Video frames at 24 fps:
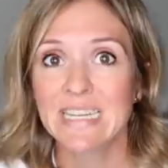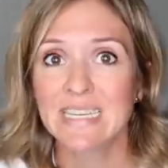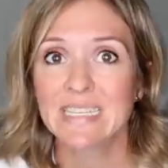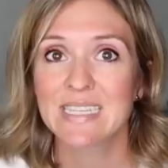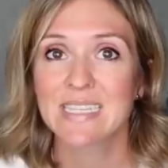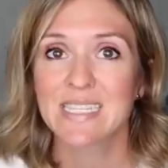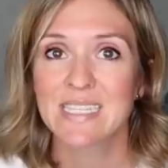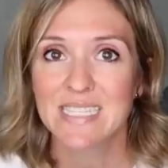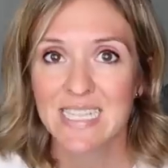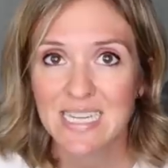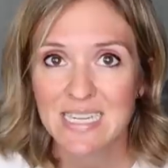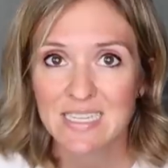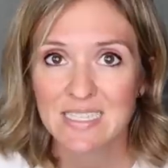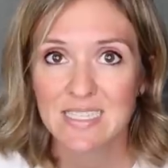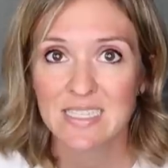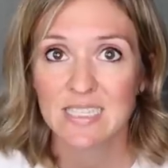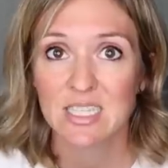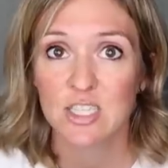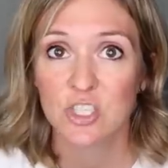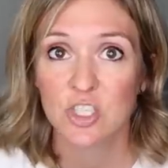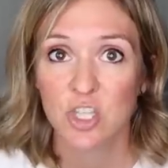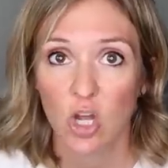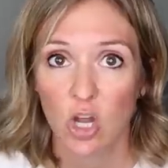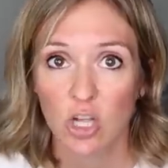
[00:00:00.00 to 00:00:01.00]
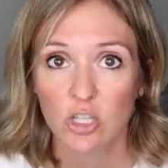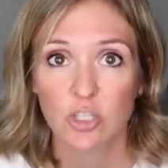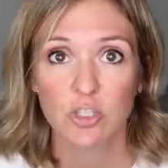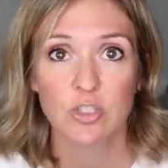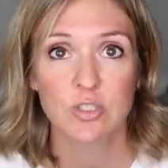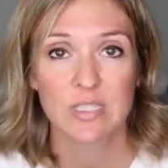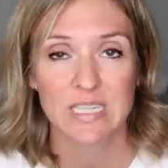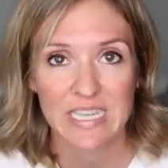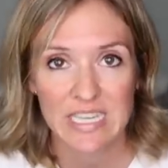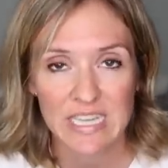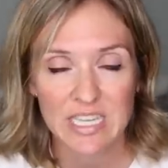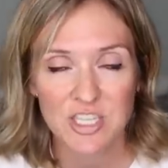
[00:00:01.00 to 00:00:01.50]
to
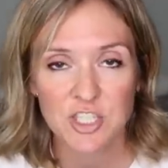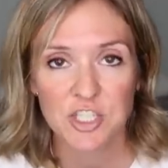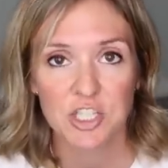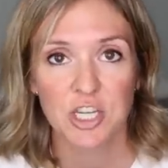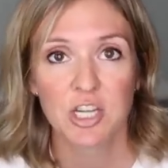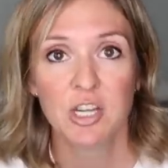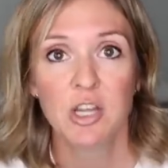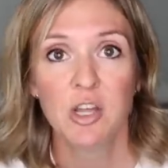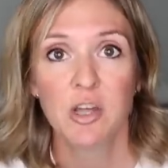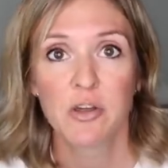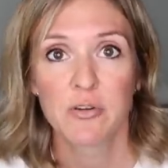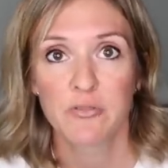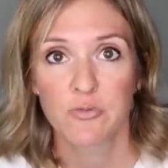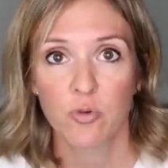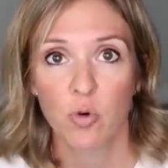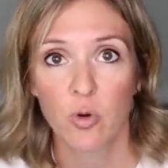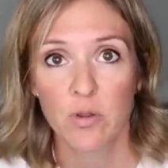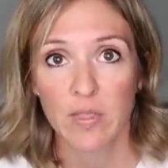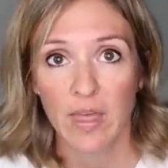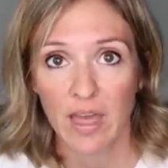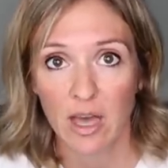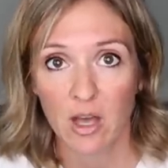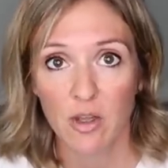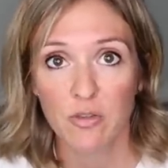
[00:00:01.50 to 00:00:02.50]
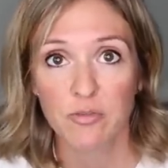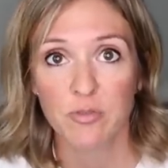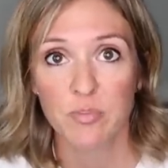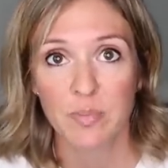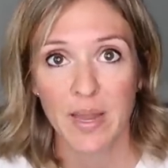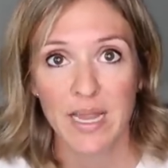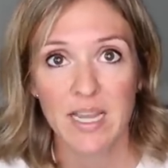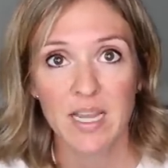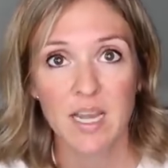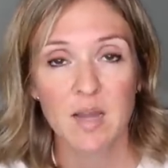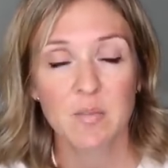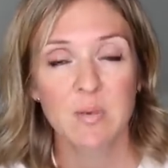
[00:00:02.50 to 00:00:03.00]
$6 each for the ELF
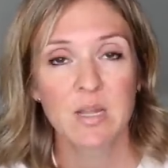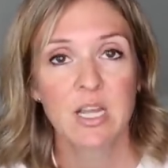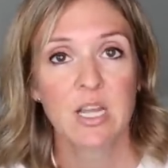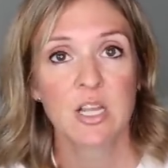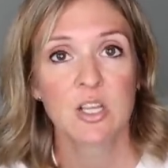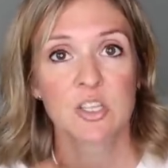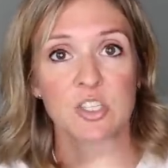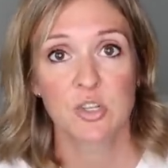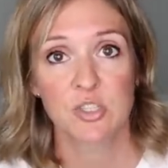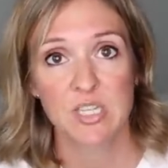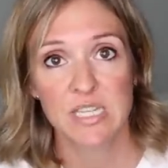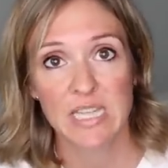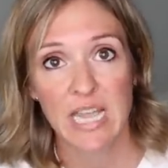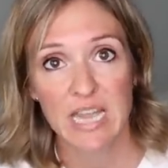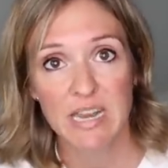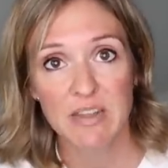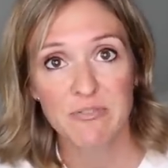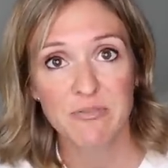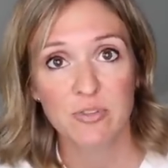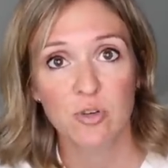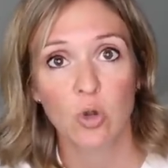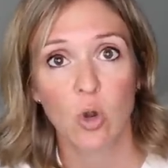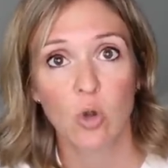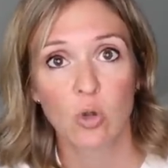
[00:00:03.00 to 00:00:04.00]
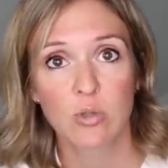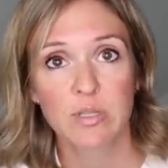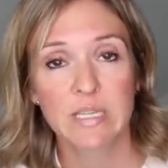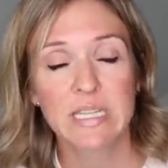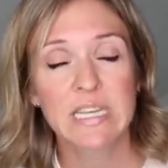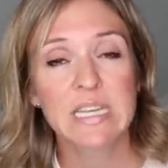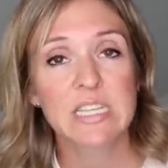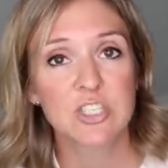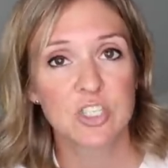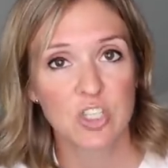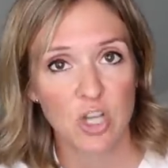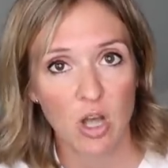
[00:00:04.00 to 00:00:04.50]
makeup. So to get it for
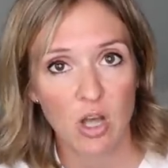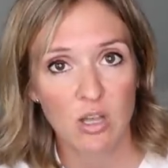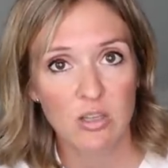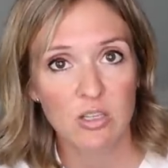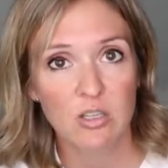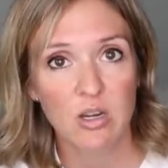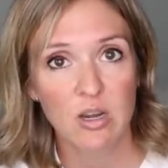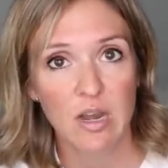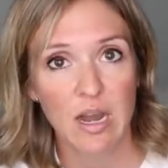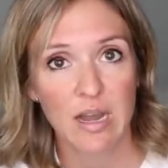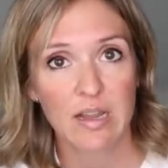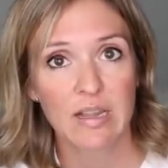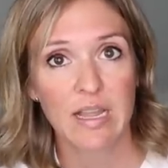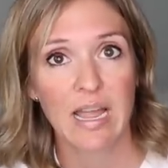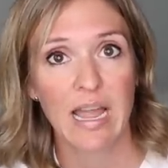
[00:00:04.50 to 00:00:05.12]
only $1